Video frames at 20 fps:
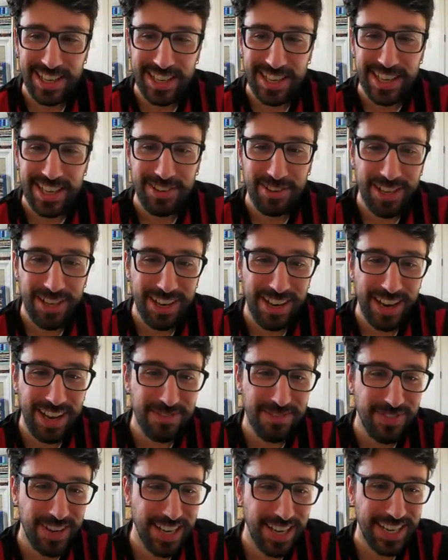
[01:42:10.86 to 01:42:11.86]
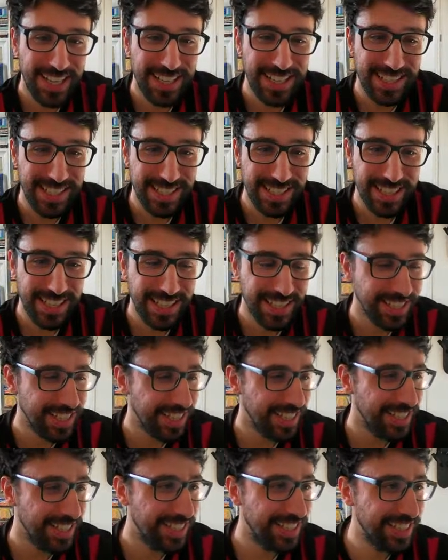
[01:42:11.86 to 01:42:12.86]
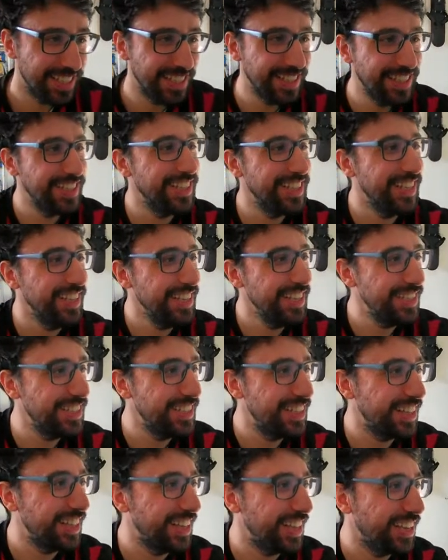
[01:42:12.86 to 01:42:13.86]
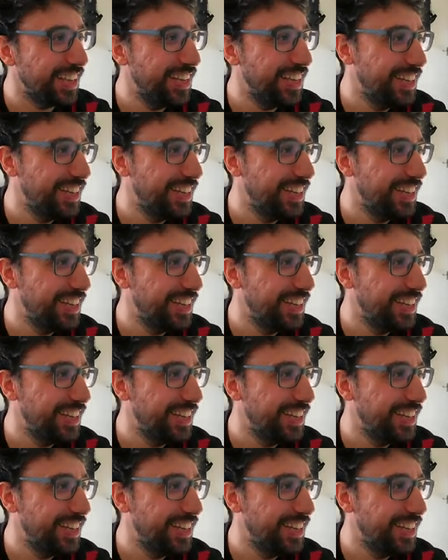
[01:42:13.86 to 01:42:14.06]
We don't have money. It's easy the thing.